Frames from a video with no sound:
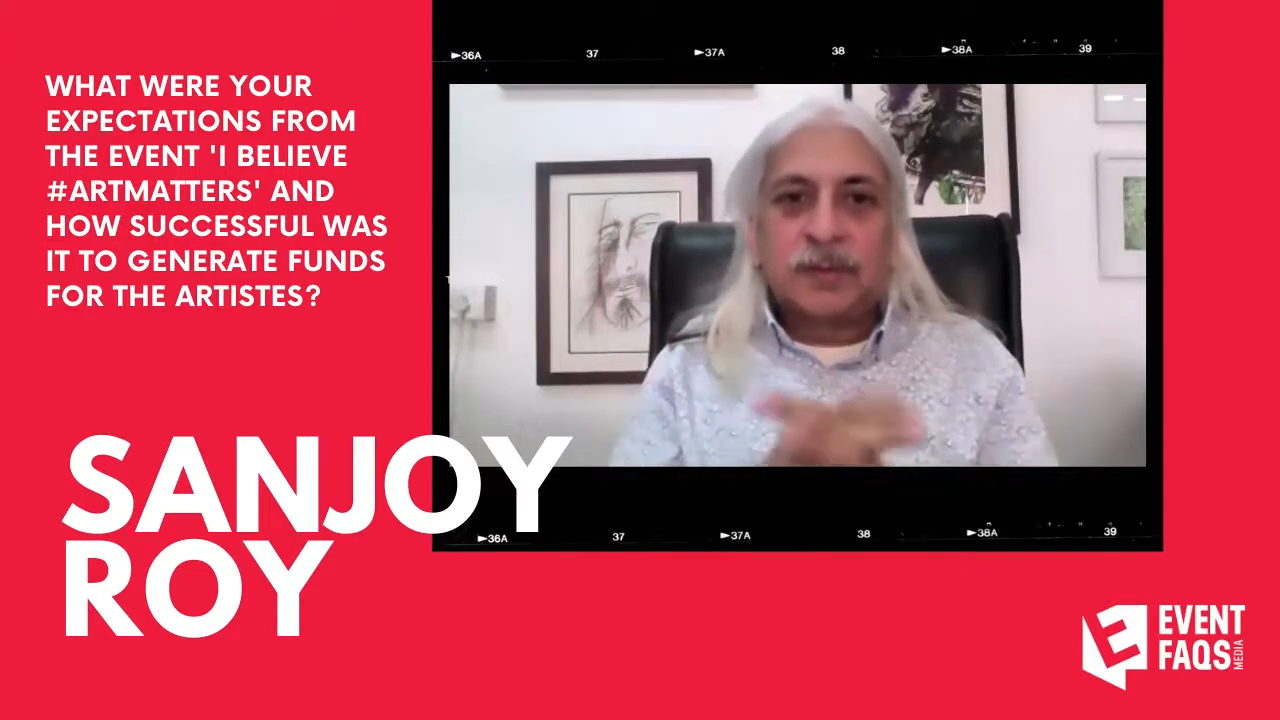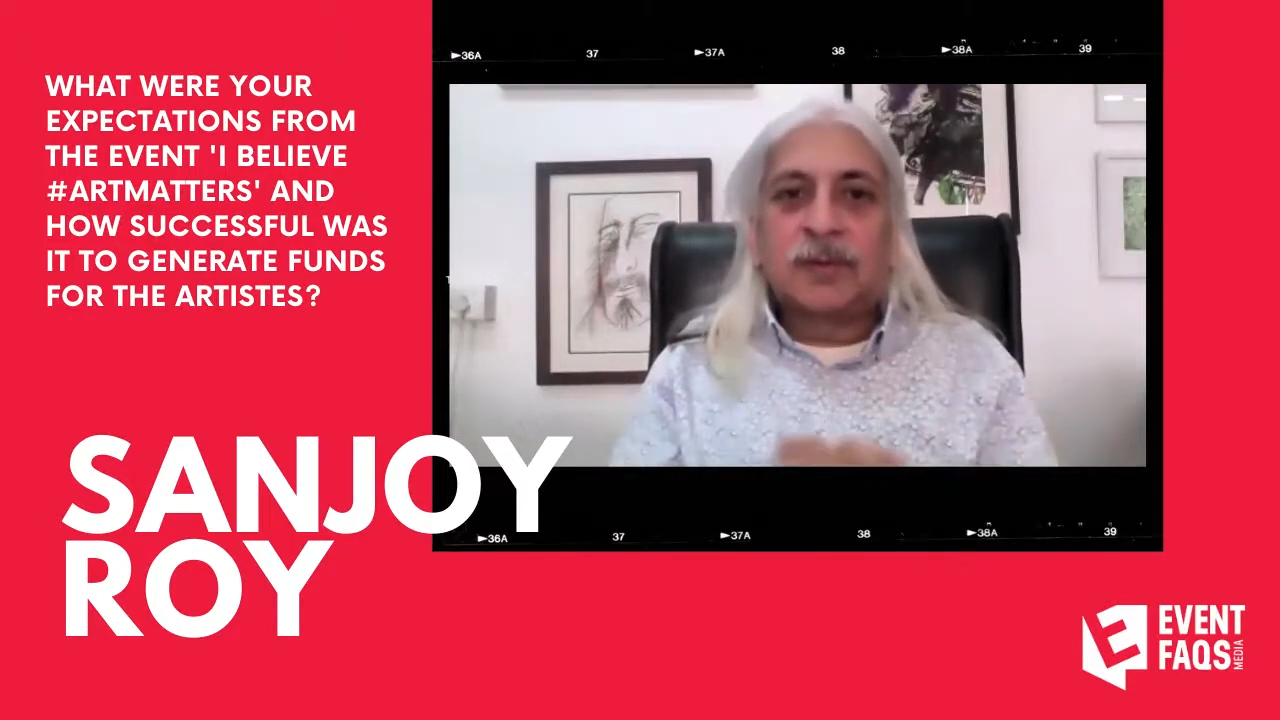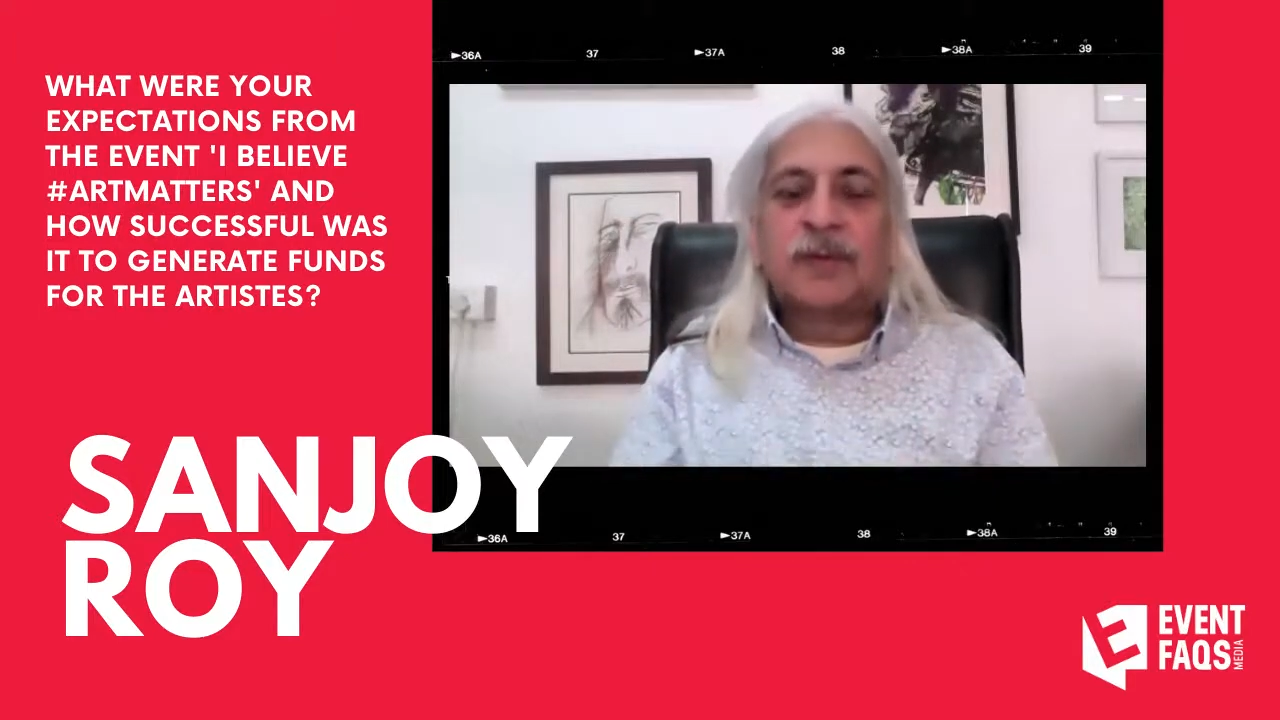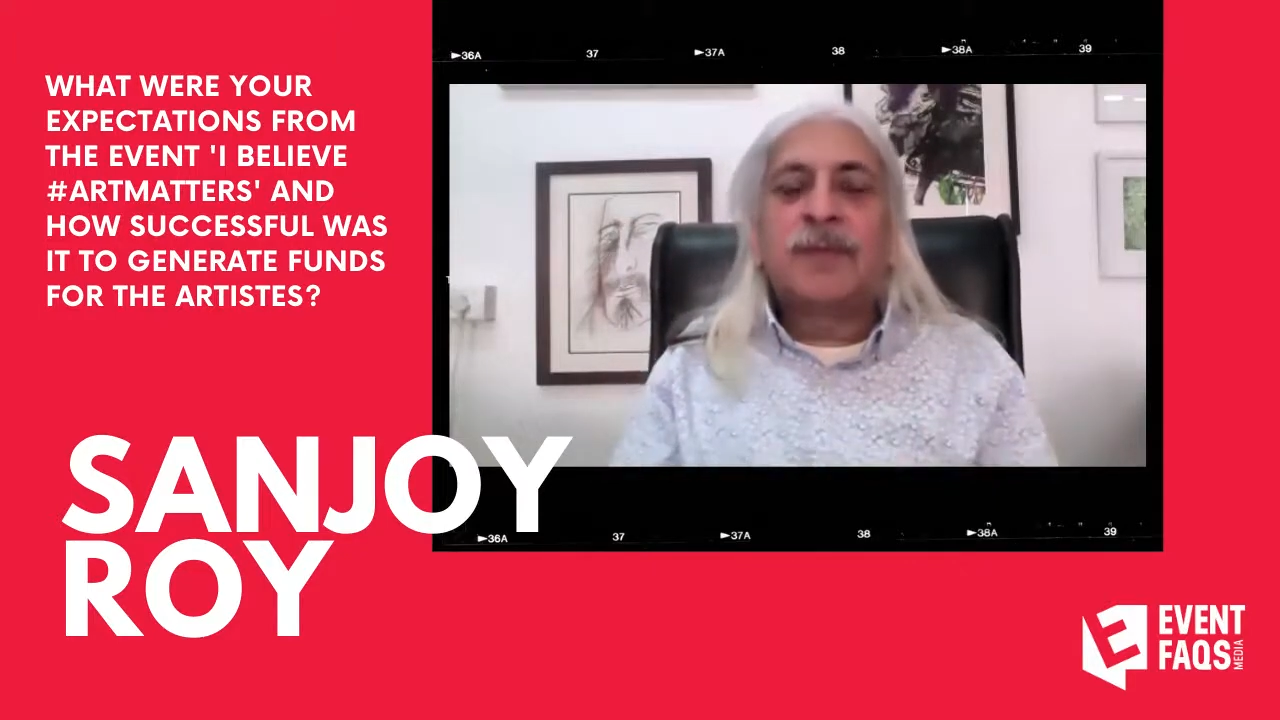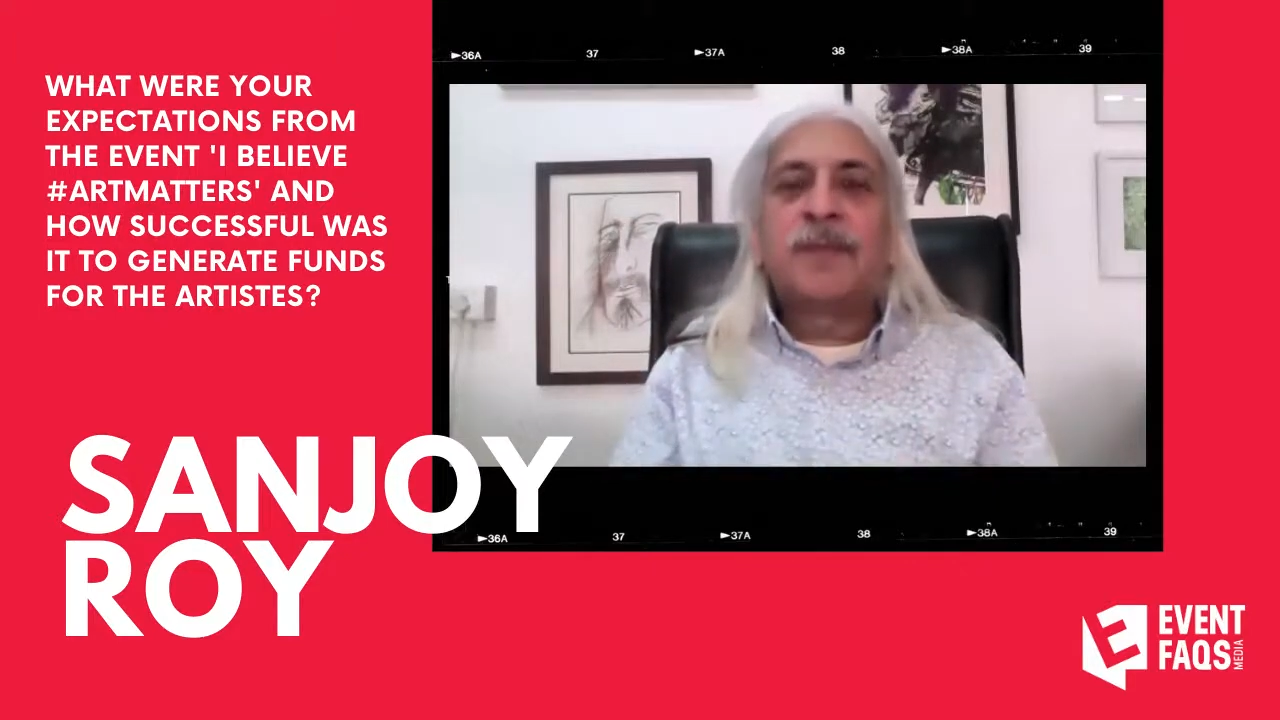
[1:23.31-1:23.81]

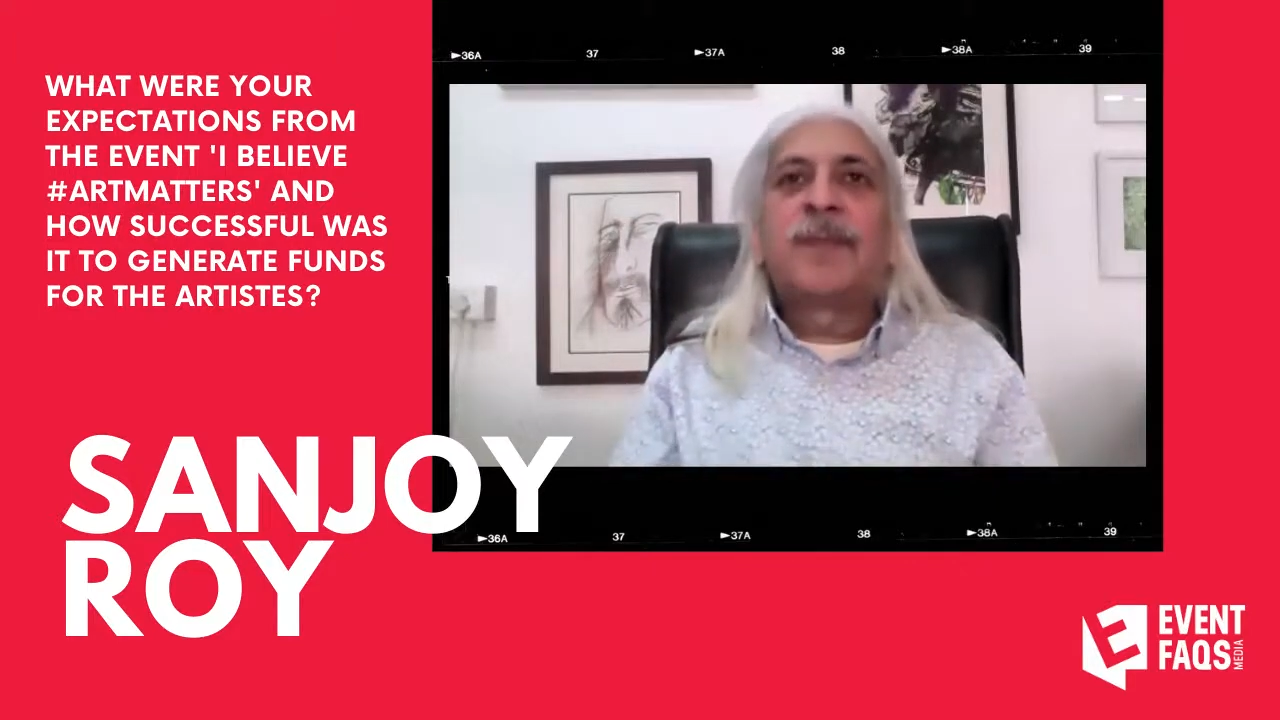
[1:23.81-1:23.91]
you know